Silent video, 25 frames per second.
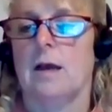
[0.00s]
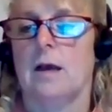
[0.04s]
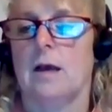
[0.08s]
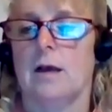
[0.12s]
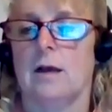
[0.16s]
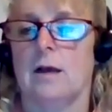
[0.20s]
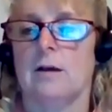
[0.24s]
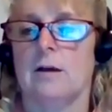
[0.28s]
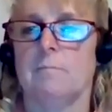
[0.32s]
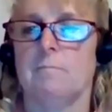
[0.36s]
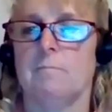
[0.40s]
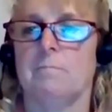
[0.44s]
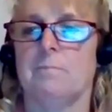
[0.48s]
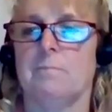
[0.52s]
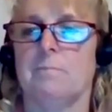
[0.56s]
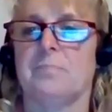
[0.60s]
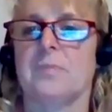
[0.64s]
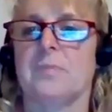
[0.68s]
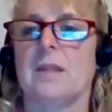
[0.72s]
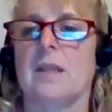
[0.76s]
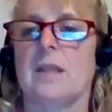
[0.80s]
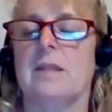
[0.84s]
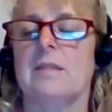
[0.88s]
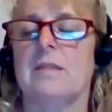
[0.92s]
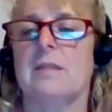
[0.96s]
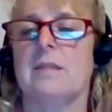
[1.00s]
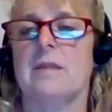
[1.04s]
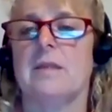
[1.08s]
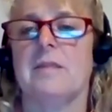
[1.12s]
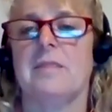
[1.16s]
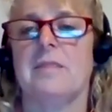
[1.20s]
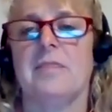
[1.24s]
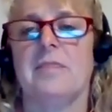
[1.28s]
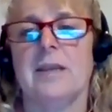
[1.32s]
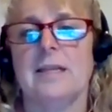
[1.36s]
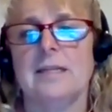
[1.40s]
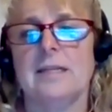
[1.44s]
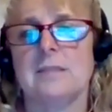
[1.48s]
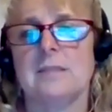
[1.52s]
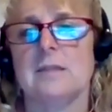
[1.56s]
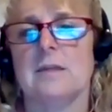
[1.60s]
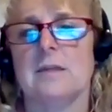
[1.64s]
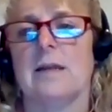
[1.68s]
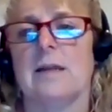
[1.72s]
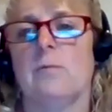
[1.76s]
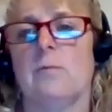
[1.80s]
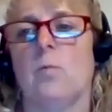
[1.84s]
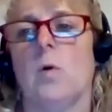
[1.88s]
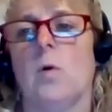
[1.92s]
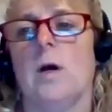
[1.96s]
The things that
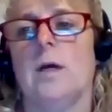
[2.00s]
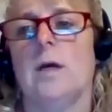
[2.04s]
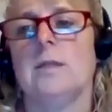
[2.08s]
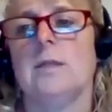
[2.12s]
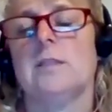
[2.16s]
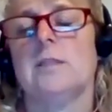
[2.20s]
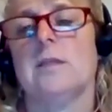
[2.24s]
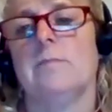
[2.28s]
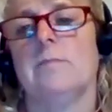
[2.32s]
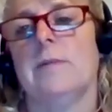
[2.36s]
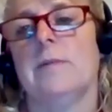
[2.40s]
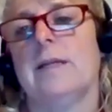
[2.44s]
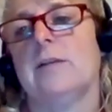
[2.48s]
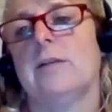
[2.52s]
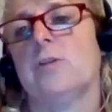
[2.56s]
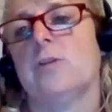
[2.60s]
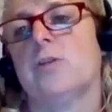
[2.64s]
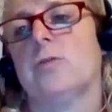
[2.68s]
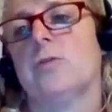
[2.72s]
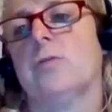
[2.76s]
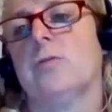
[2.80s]
I want to make sure